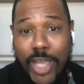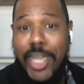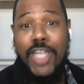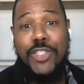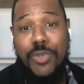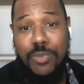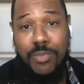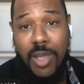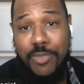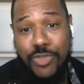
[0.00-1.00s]

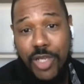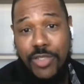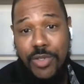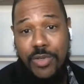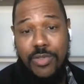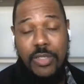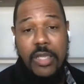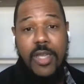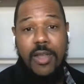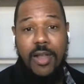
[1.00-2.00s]
financial stressors,